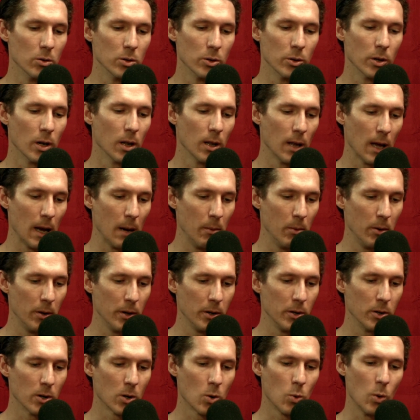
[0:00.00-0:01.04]
you're in a
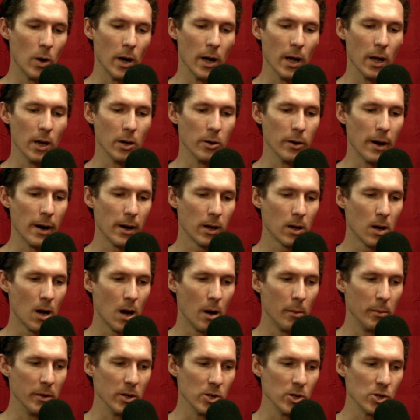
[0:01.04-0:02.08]
library, you're quiet, you're at a
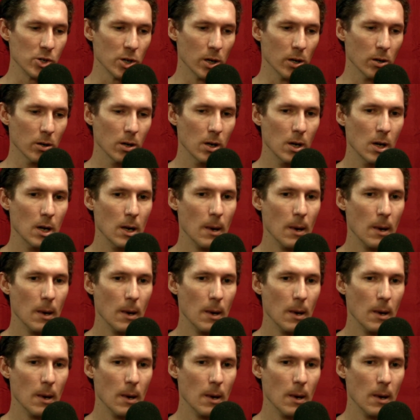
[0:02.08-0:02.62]
comedy show.